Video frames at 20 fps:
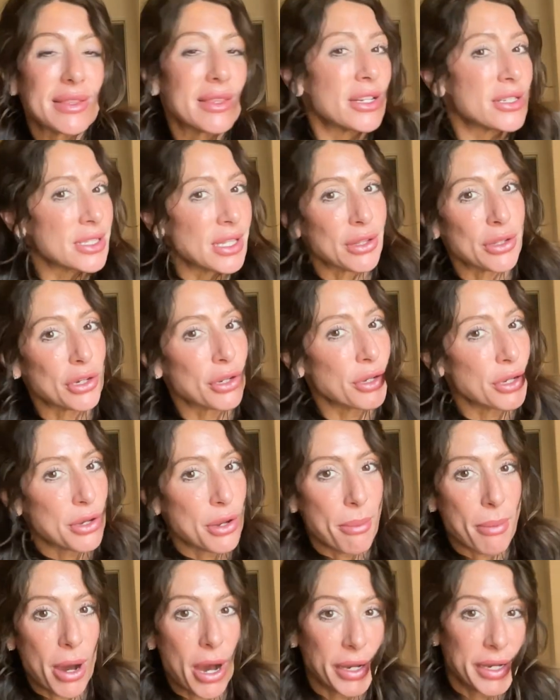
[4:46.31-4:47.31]
there's a little
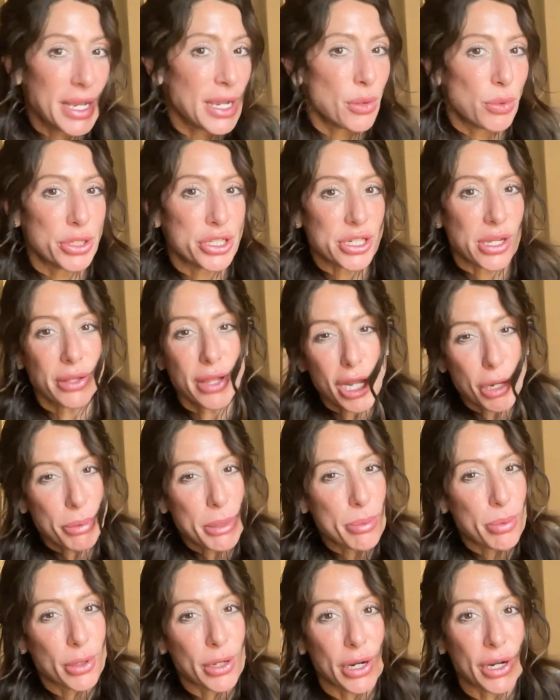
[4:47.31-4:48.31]
mnemonic, which a lot of
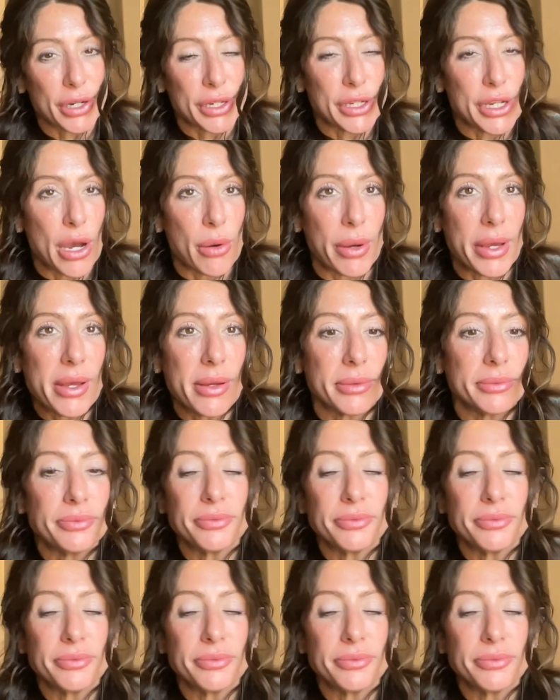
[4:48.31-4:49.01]
people already know it.